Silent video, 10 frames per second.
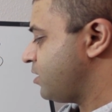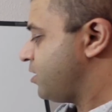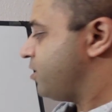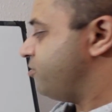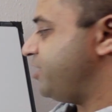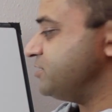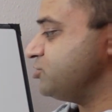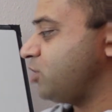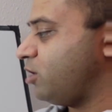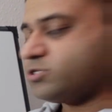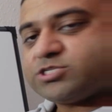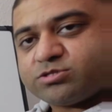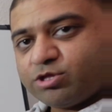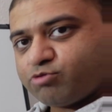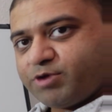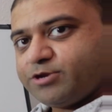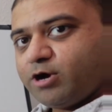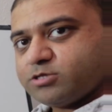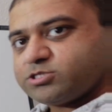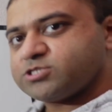These dots, the 3
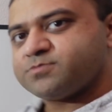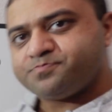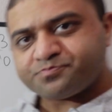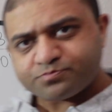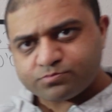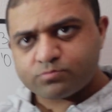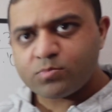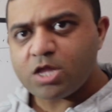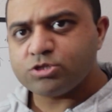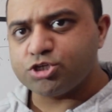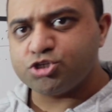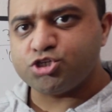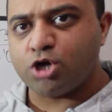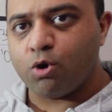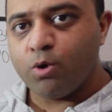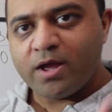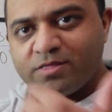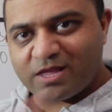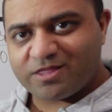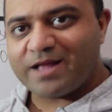dots, just show that
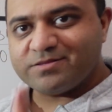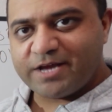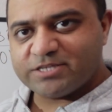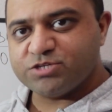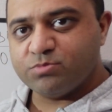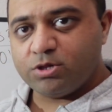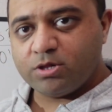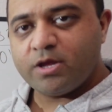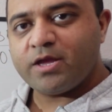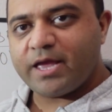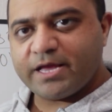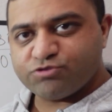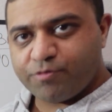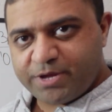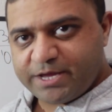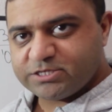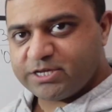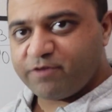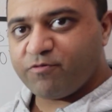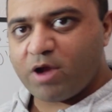that decimal is repeating
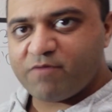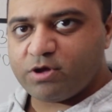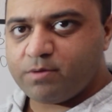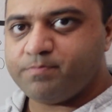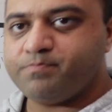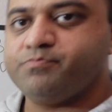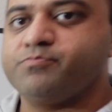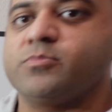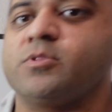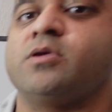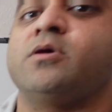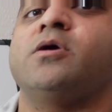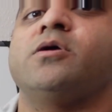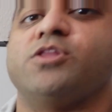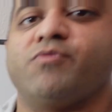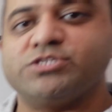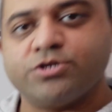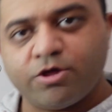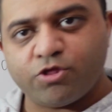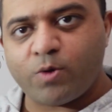forever. There is another
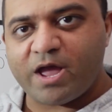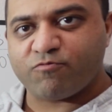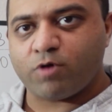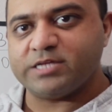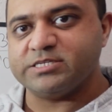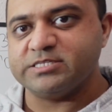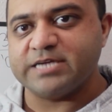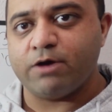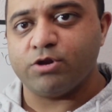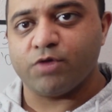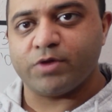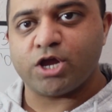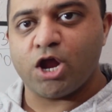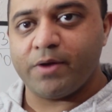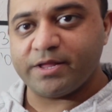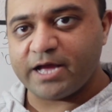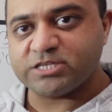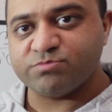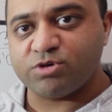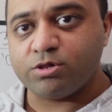way of writing down a recurring
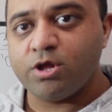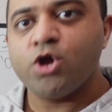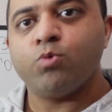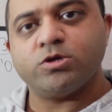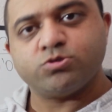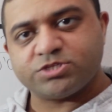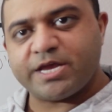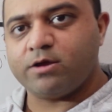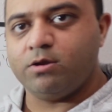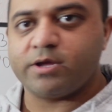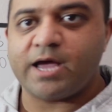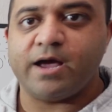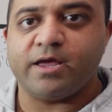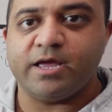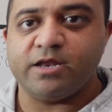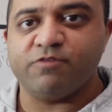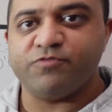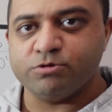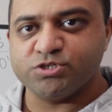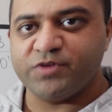decimal, which we'll take a look at in a future
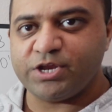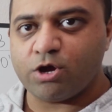video.